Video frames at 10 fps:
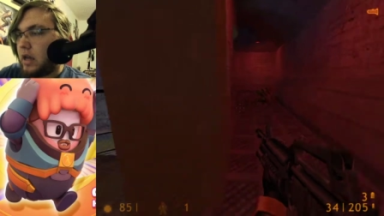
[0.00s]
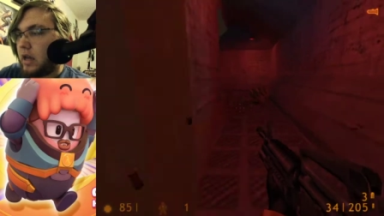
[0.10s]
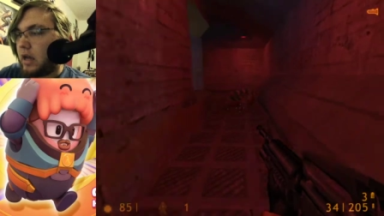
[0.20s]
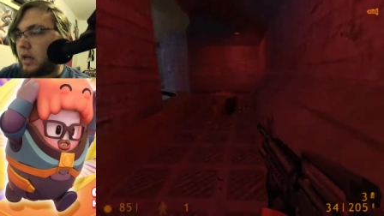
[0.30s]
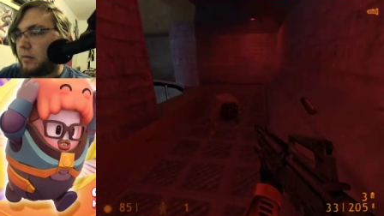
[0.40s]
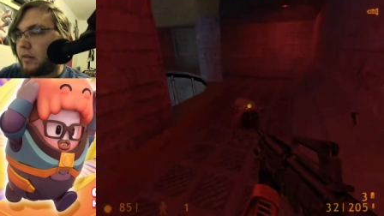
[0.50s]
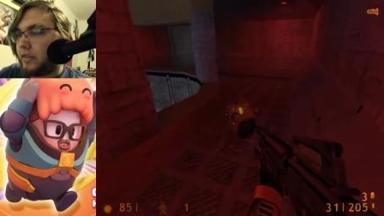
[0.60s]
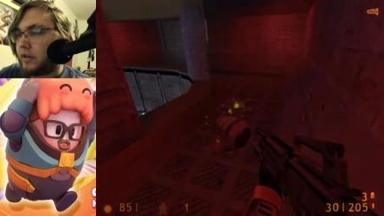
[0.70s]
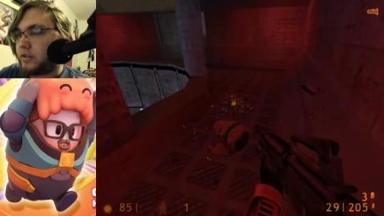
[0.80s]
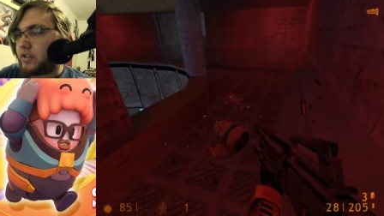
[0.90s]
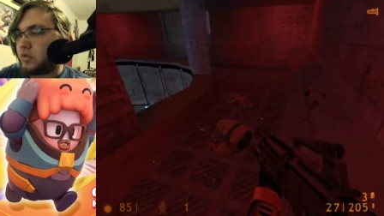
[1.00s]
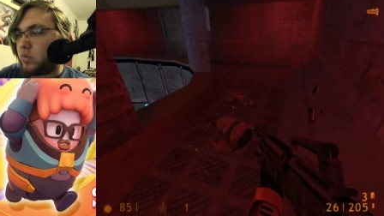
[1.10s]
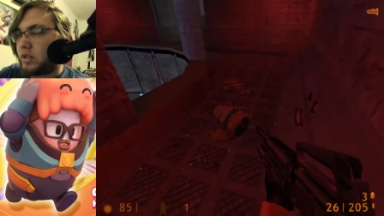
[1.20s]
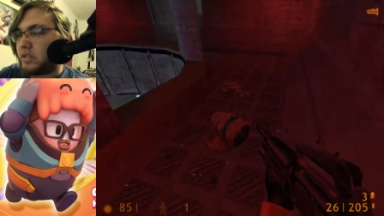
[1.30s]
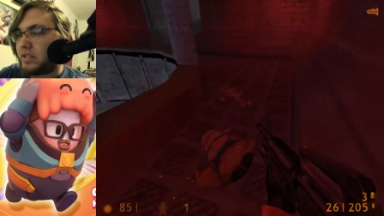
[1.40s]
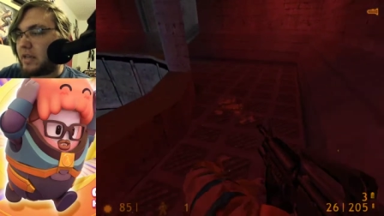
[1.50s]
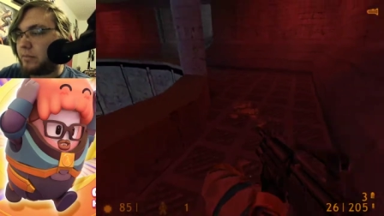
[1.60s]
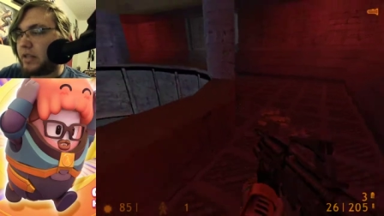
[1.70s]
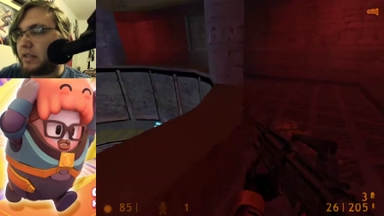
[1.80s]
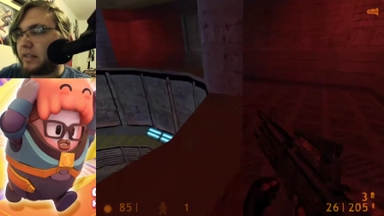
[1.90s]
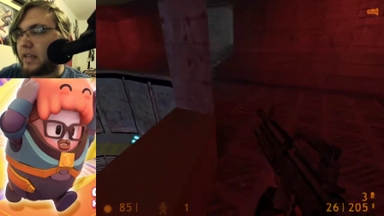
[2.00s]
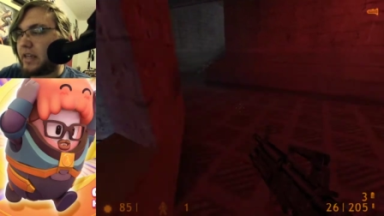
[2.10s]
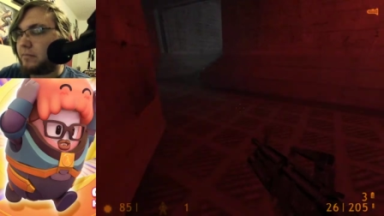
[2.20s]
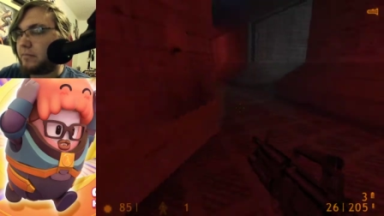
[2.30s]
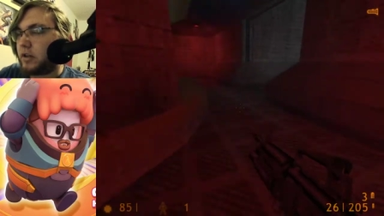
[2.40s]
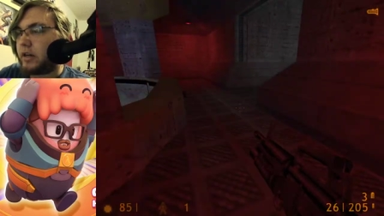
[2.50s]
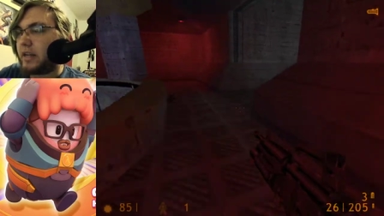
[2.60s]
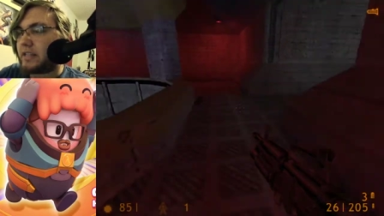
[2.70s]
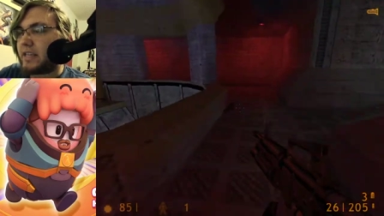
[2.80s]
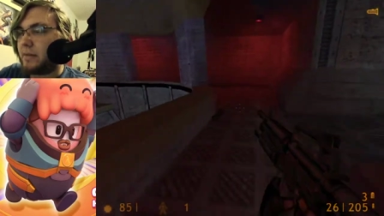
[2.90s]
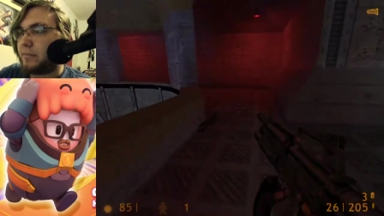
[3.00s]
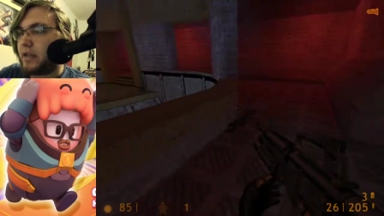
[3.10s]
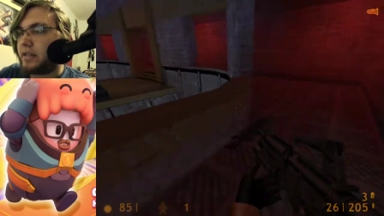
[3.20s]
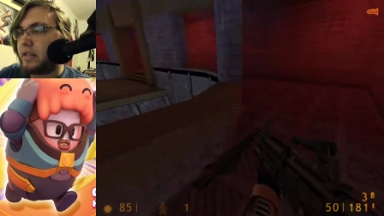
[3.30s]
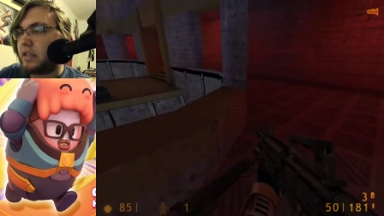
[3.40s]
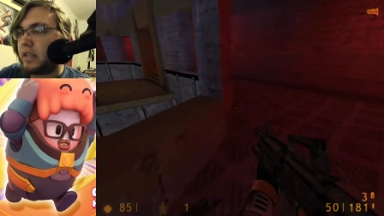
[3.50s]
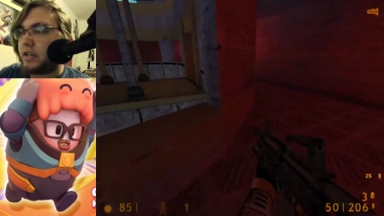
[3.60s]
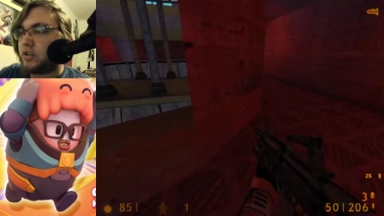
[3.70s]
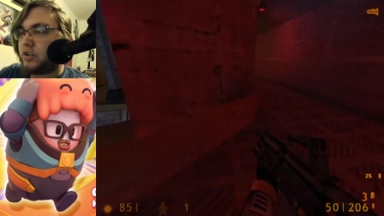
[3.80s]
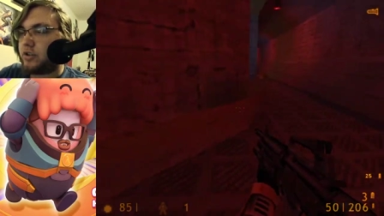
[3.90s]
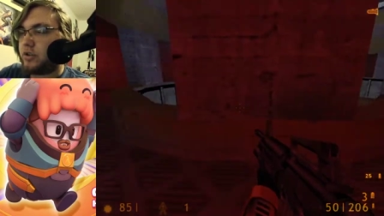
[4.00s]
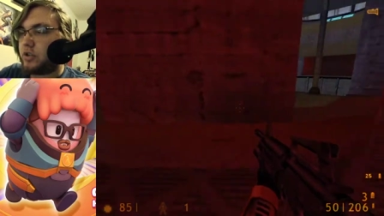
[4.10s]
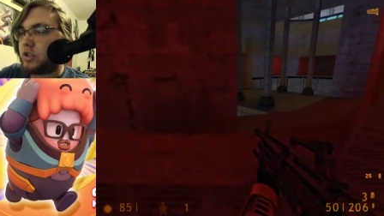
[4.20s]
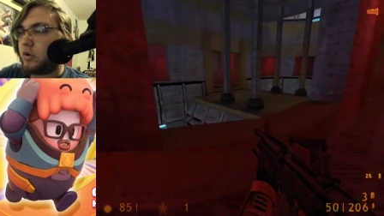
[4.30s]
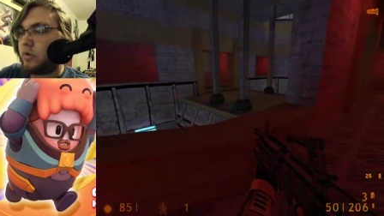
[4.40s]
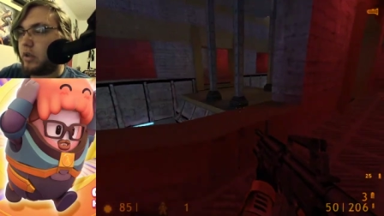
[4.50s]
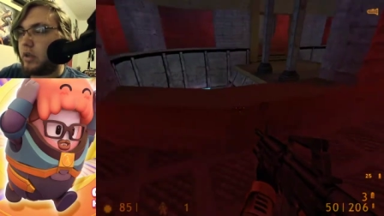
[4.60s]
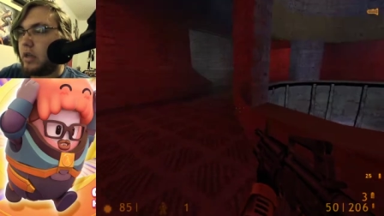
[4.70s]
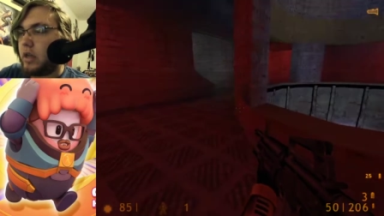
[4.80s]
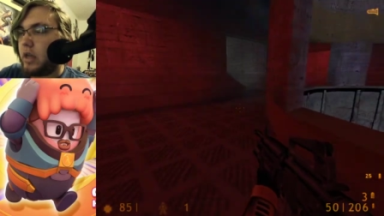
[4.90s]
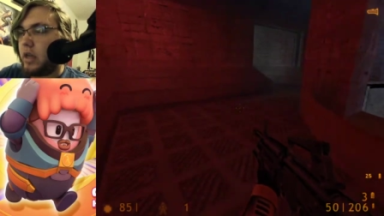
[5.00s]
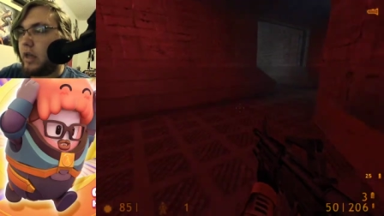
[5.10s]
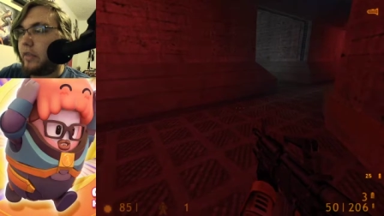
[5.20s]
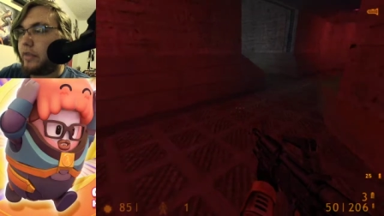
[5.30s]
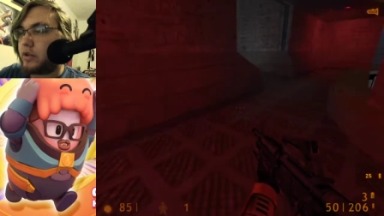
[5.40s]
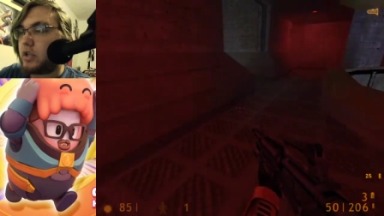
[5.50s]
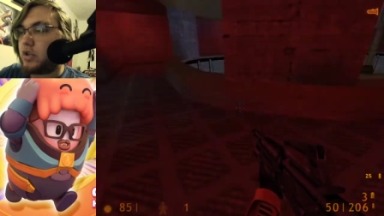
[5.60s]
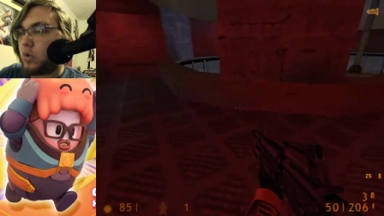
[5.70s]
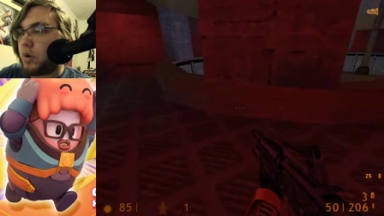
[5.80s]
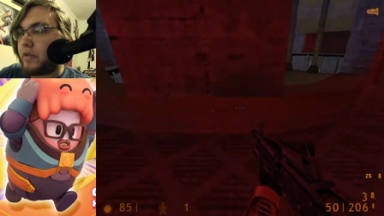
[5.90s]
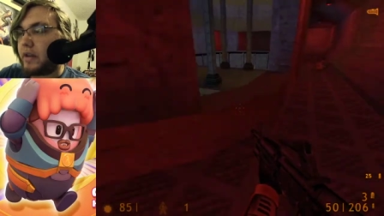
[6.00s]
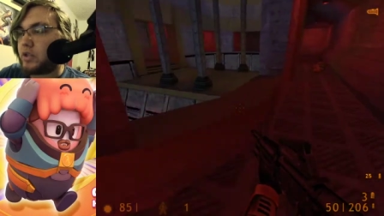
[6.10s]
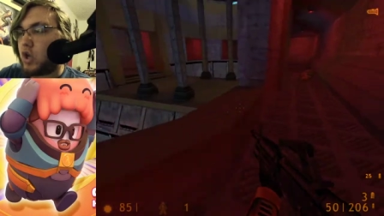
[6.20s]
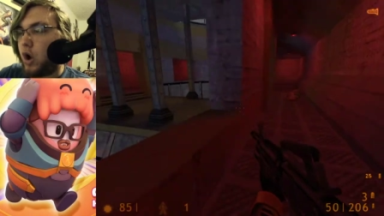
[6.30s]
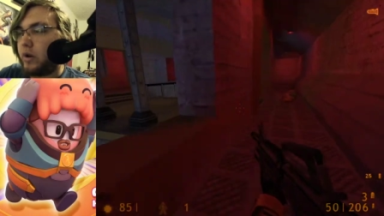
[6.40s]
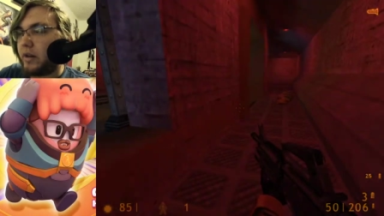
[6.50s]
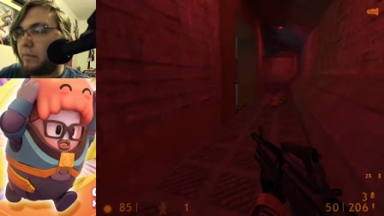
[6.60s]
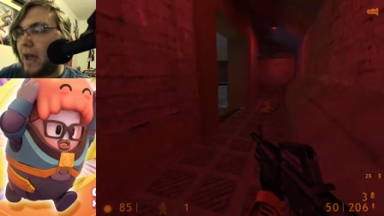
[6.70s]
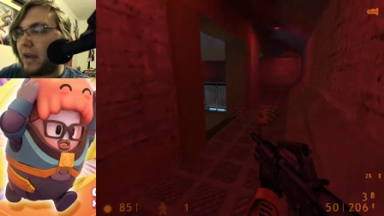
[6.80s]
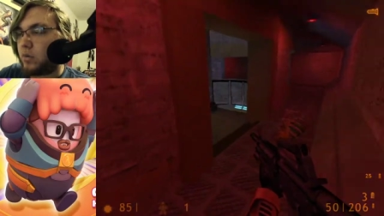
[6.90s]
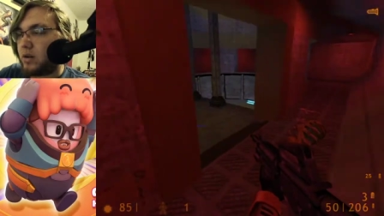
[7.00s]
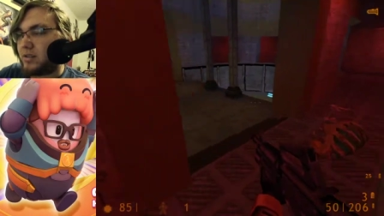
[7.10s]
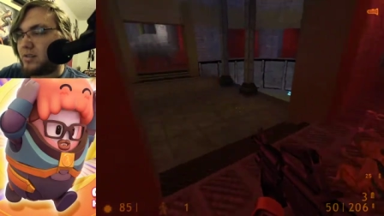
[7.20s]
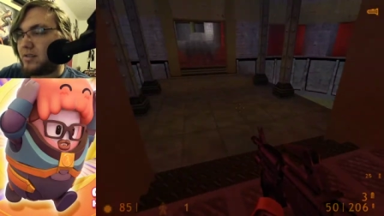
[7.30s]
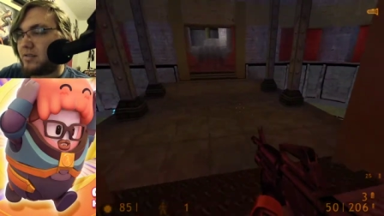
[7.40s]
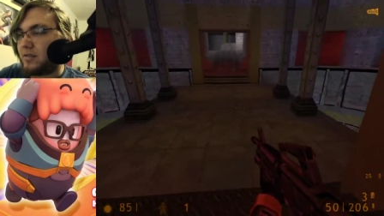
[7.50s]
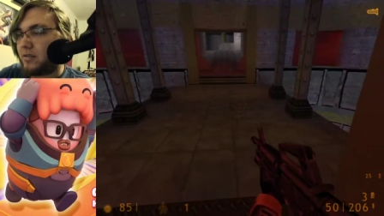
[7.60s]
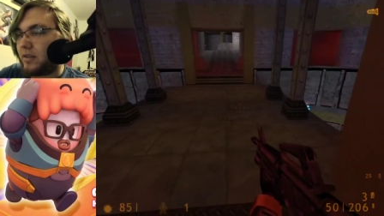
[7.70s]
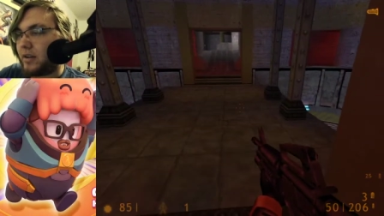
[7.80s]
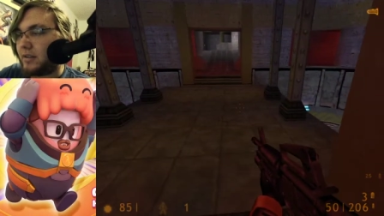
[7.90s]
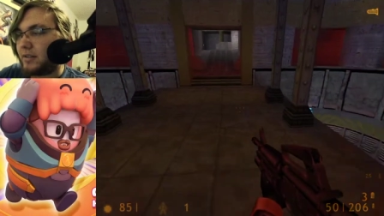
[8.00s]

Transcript: Um, there's this one skip late in the game, or not a skip, it's a glitch. So there's a door that is coded backwards, right?